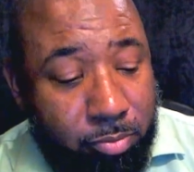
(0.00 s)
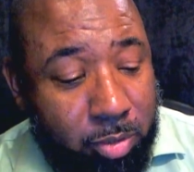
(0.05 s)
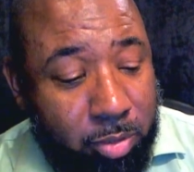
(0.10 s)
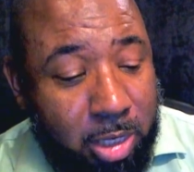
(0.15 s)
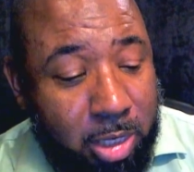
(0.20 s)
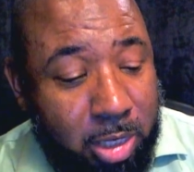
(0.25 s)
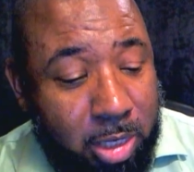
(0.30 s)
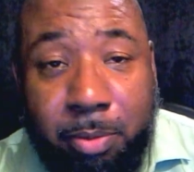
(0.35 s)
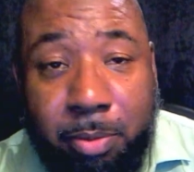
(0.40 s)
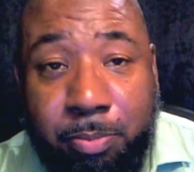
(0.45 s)

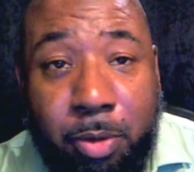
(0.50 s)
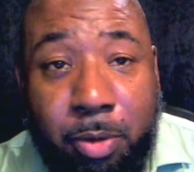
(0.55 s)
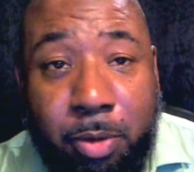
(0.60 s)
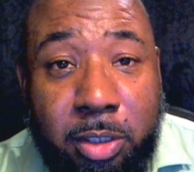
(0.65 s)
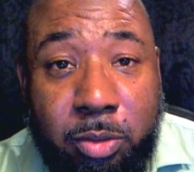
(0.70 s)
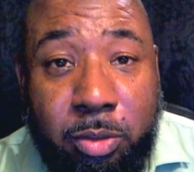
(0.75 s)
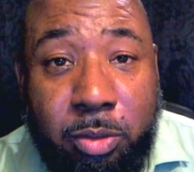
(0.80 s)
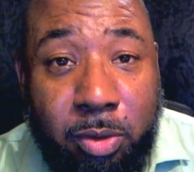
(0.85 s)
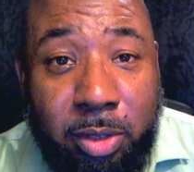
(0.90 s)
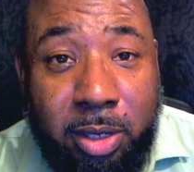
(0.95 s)
Capitol
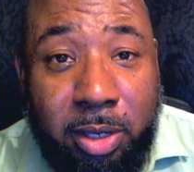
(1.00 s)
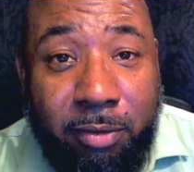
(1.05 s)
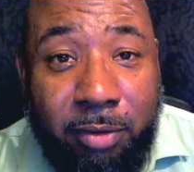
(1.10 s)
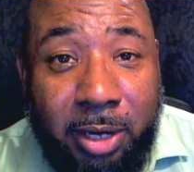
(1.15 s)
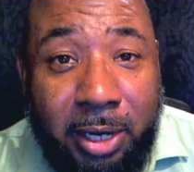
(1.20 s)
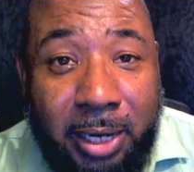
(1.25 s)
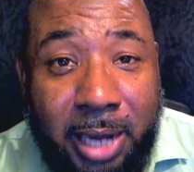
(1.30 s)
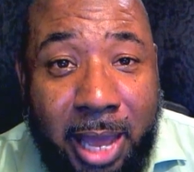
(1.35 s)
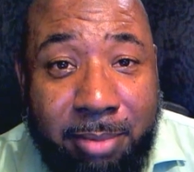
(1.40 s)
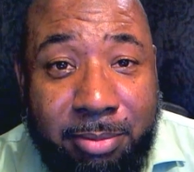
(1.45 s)
Police won't give it
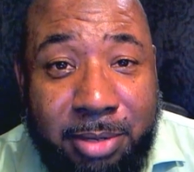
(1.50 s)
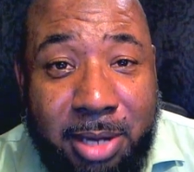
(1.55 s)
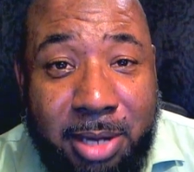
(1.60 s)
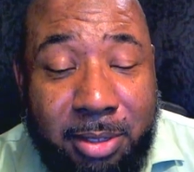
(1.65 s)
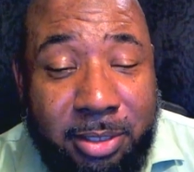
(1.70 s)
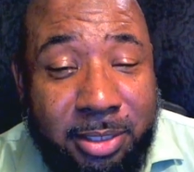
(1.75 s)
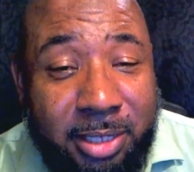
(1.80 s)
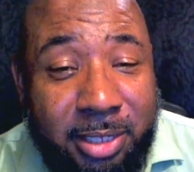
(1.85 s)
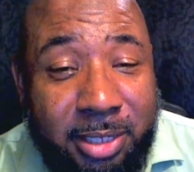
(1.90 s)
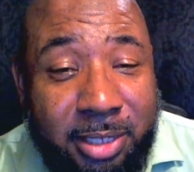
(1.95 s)
a laptop
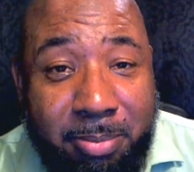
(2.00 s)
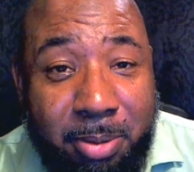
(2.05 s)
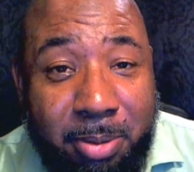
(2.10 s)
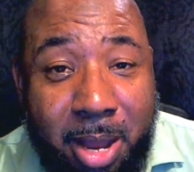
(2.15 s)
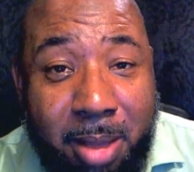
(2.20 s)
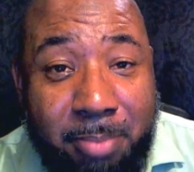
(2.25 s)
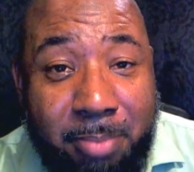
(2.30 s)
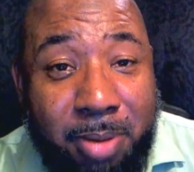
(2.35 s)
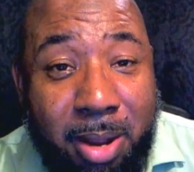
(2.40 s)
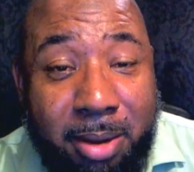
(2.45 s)
because the
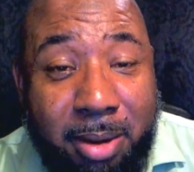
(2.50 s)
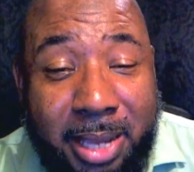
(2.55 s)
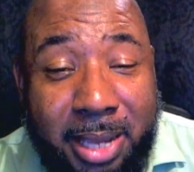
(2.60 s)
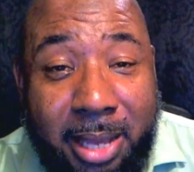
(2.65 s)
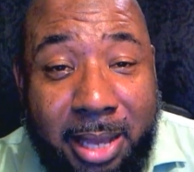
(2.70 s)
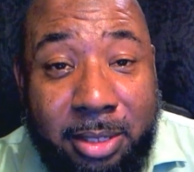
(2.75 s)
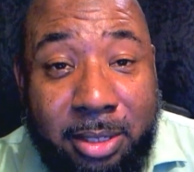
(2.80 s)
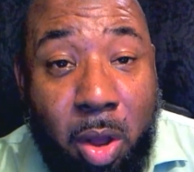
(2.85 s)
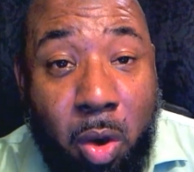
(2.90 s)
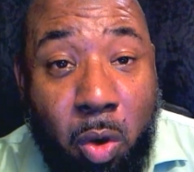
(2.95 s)
laptop probably
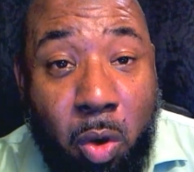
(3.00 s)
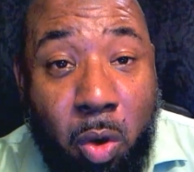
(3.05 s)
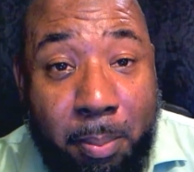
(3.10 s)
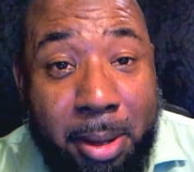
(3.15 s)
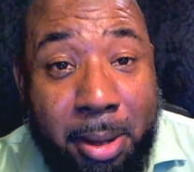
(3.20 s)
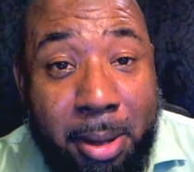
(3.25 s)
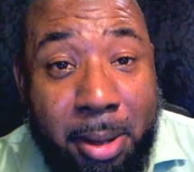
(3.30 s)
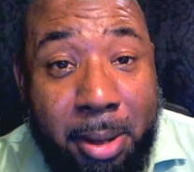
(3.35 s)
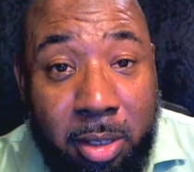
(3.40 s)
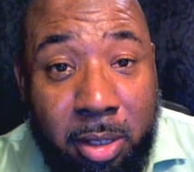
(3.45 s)
got a whole
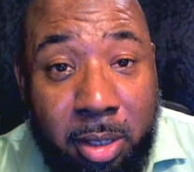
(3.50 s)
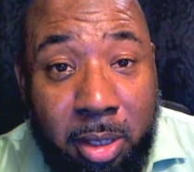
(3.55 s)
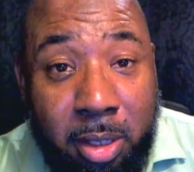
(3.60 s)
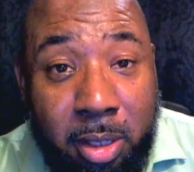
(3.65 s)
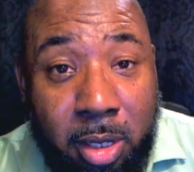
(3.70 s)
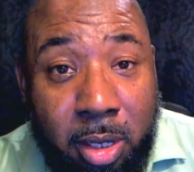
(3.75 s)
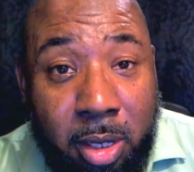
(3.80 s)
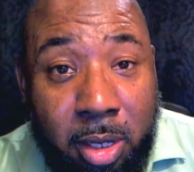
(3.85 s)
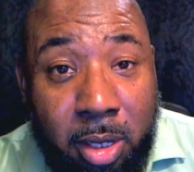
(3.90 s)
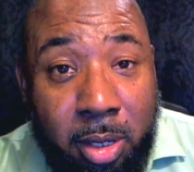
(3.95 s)
bunch of
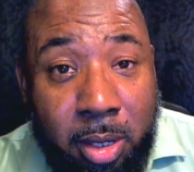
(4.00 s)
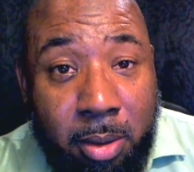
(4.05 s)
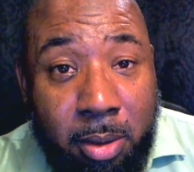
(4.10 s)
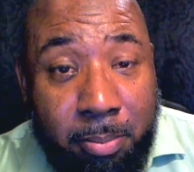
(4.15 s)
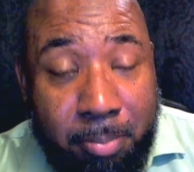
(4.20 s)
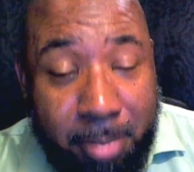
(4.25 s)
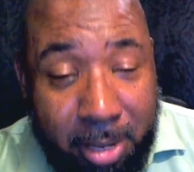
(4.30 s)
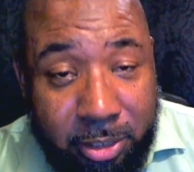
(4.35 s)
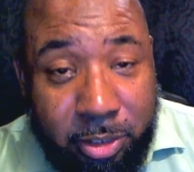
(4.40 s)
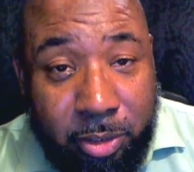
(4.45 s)

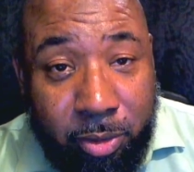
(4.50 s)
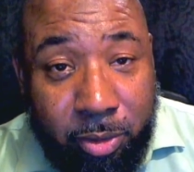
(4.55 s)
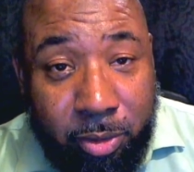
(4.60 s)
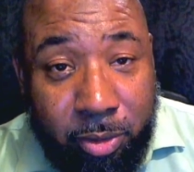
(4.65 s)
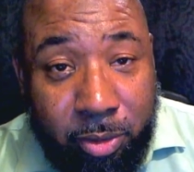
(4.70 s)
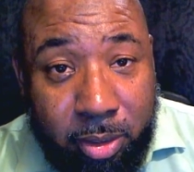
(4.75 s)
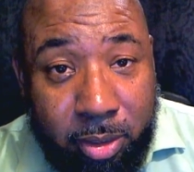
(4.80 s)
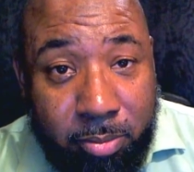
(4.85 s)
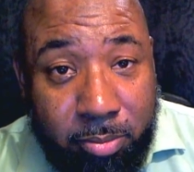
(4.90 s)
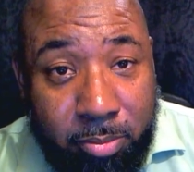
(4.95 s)
mess on
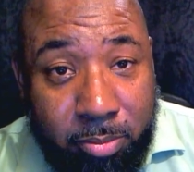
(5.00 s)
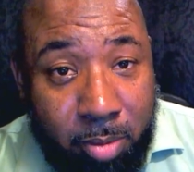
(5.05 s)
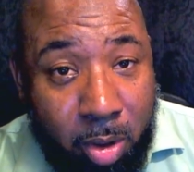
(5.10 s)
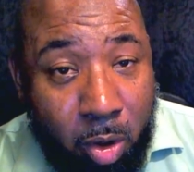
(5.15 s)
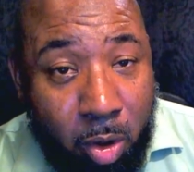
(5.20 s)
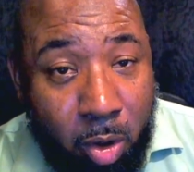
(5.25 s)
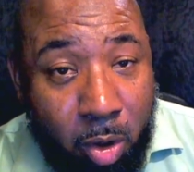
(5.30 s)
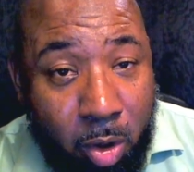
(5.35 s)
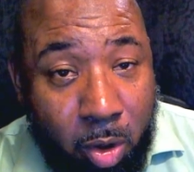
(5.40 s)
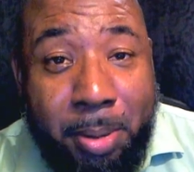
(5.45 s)
it. A
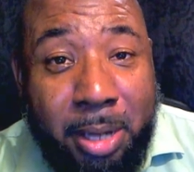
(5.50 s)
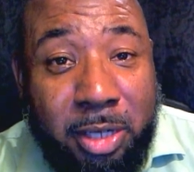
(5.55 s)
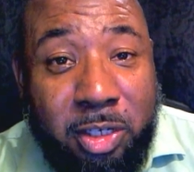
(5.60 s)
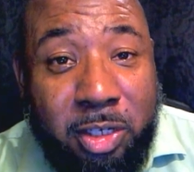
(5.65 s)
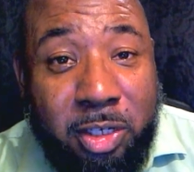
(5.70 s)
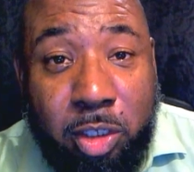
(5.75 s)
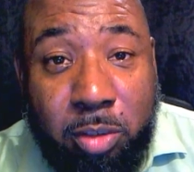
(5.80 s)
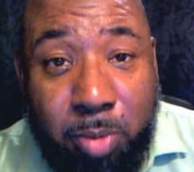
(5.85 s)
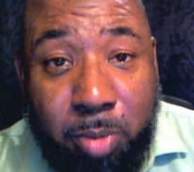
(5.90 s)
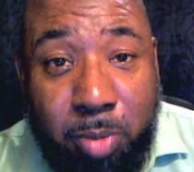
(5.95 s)
whole bunch
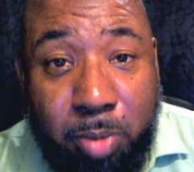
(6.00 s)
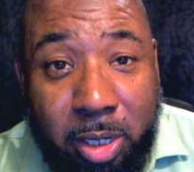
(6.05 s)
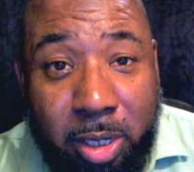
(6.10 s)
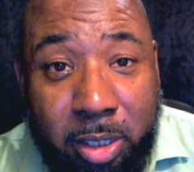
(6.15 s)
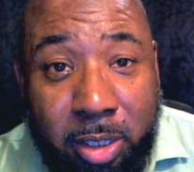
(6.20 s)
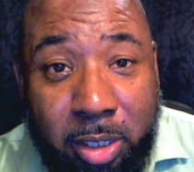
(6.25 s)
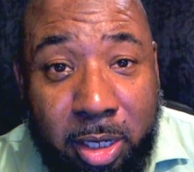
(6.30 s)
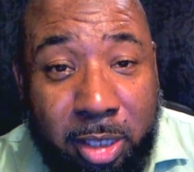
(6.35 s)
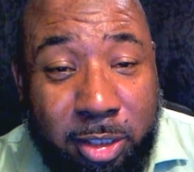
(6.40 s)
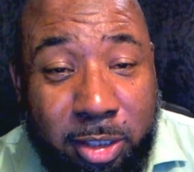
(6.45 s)
of smoking
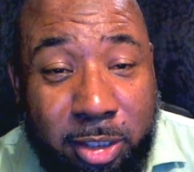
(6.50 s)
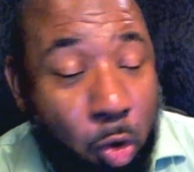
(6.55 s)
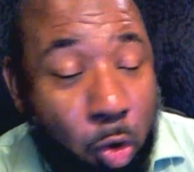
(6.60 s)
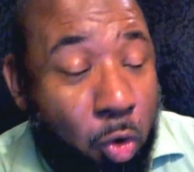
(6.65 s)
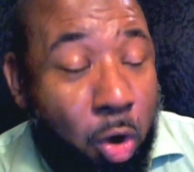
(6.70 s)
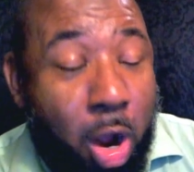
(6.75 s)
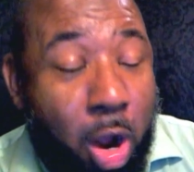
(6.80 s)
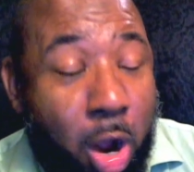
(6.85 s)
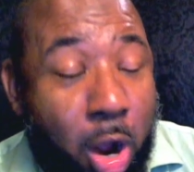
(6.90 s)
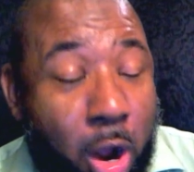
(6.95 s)
guns, a
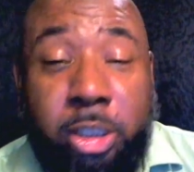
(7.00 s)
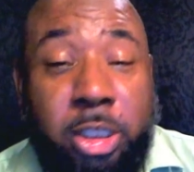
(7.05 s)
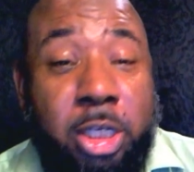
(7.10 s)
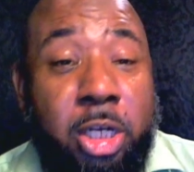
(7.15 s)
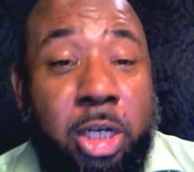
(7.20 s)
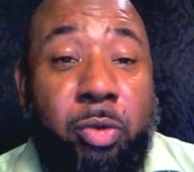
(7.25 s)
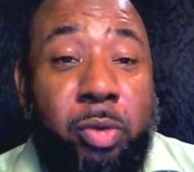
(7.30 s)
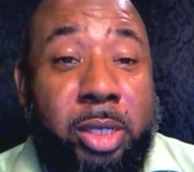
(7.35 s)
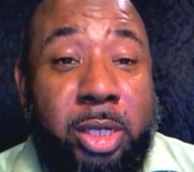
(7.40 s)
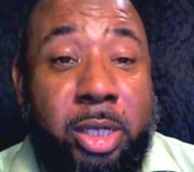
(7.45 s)
whole
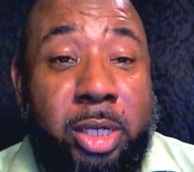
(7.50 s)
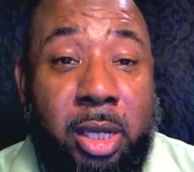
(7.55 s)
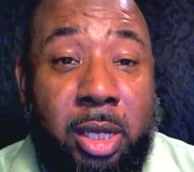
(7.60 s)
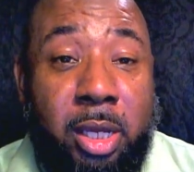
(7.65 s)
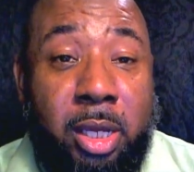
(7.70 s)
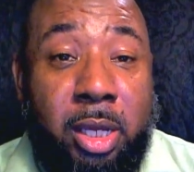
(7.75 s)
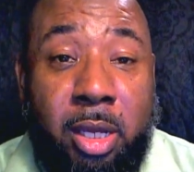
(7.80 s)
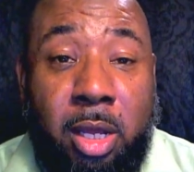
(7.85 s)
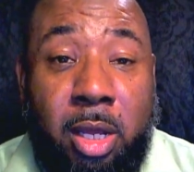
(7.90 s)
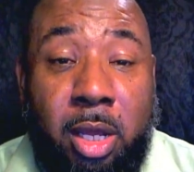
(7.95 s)
artillery
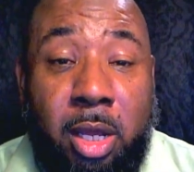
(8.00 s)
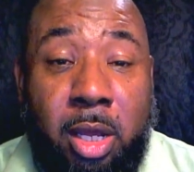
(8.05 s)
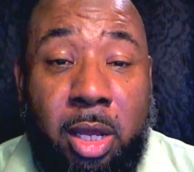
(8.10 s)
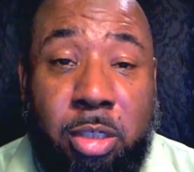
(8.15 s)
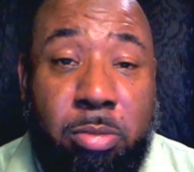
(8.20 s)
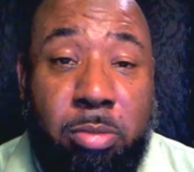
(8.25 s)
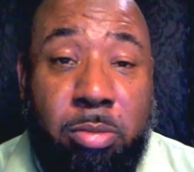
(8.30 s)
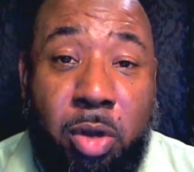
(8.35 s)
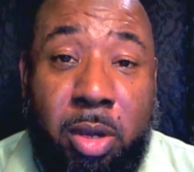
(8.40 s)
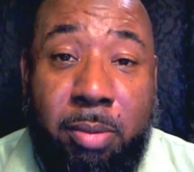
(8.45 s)
of
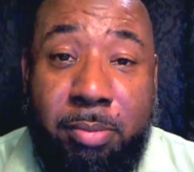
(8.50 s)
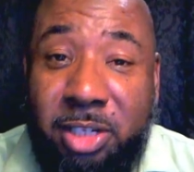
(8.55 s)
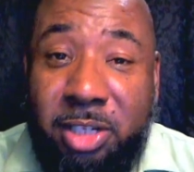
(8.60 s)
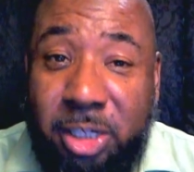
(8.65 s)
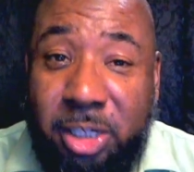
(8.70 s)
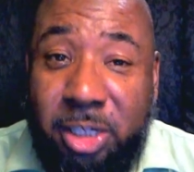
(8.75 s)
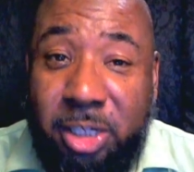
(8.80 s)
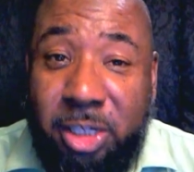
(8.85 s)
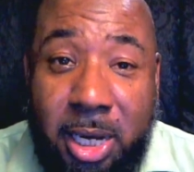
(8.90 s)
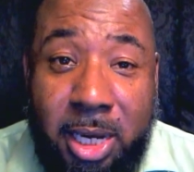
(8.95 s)
smoking
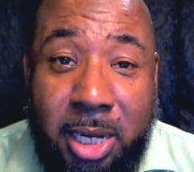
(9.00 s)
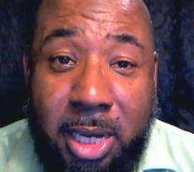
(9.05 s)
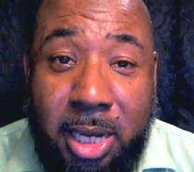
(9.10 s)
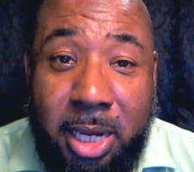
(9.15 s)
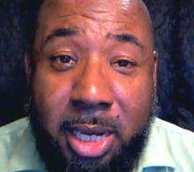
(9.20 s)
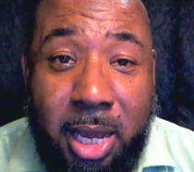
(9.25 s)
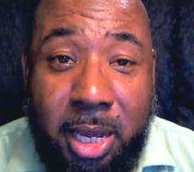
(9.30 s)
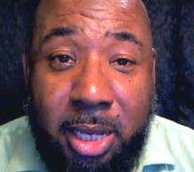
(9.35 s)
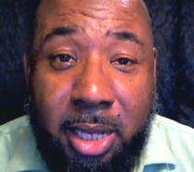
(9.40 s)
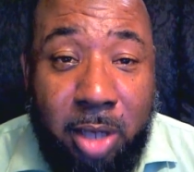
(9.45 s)
machine
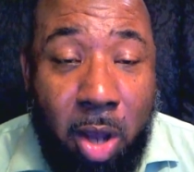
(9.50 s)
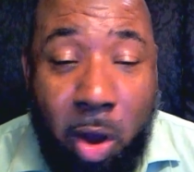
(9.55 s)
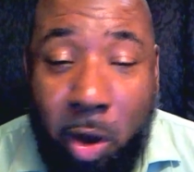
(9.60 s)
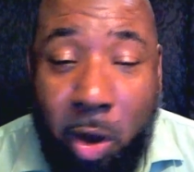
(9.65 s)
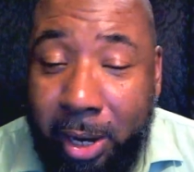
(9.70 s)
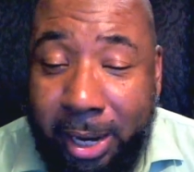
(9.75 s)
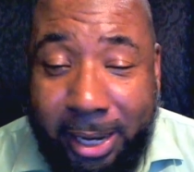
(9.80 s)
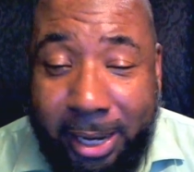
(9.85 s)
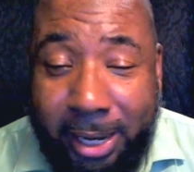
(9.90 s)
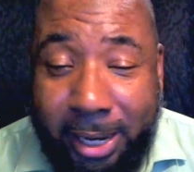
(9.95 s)
guns,
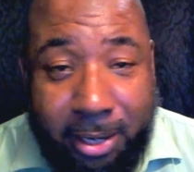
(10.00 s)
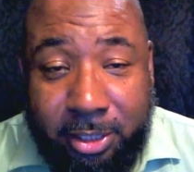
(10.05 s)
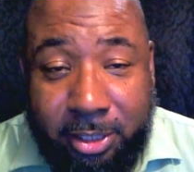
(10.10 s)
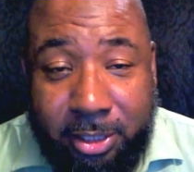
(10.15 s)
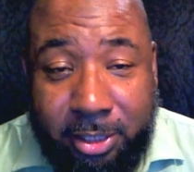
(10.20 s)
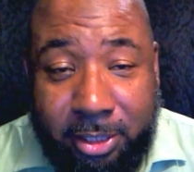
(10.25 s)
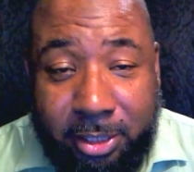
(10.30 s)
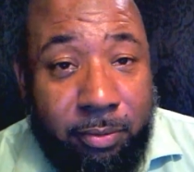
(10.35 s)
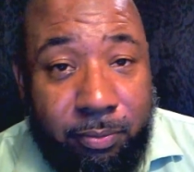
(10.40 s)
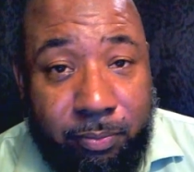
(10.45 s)
all that kind of
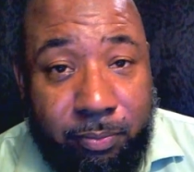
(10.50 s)
stuff.